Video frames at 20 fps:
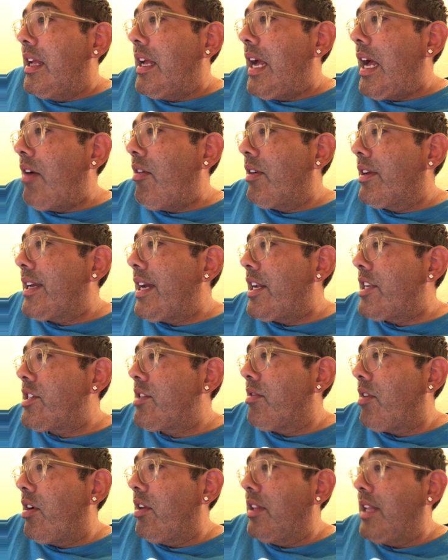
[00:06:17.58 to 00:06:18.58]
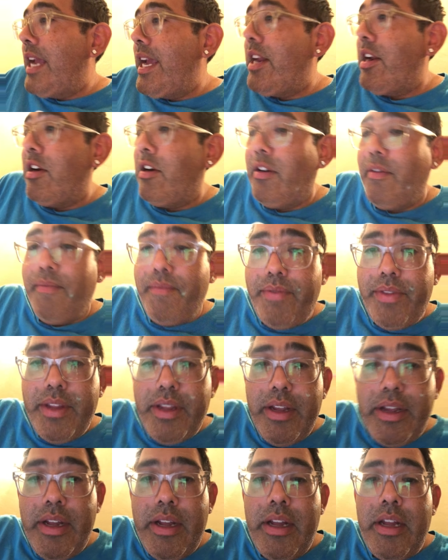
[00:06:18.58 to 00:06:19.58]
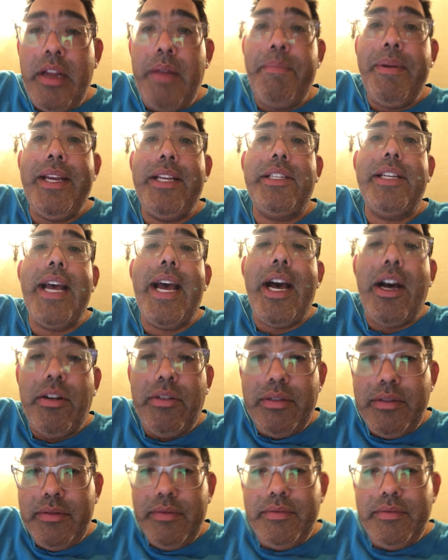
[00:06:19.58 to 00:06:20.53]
I will catch you all later. Peace out.